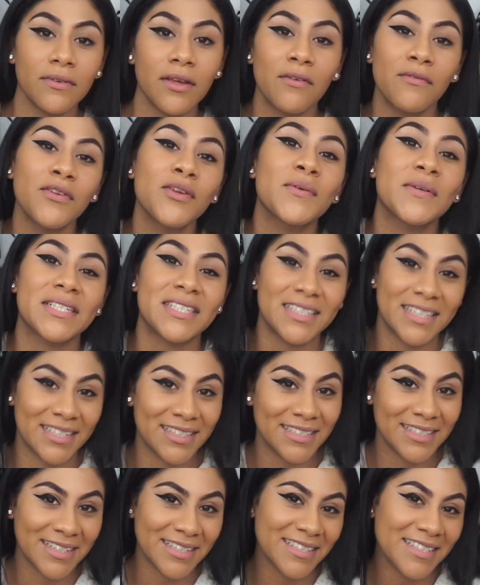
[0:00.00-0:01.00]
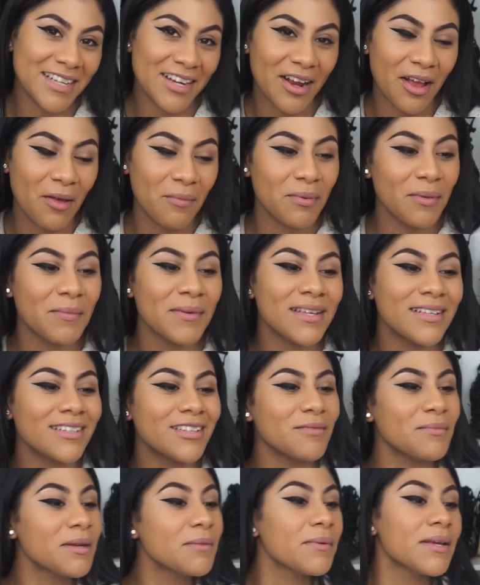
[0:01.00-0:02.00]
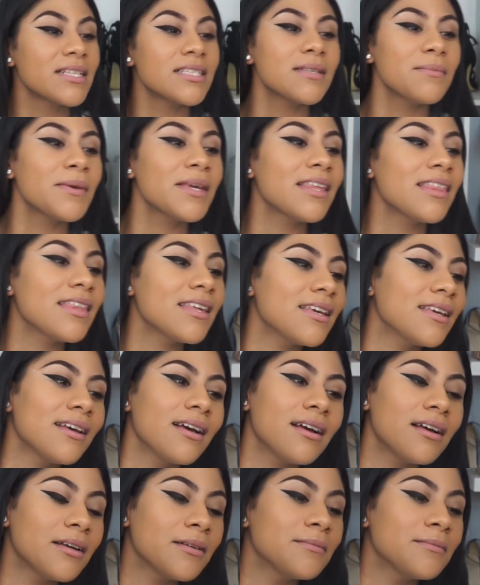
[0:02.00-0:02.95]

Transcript: a few assistants here helping me. Do you mind passing me the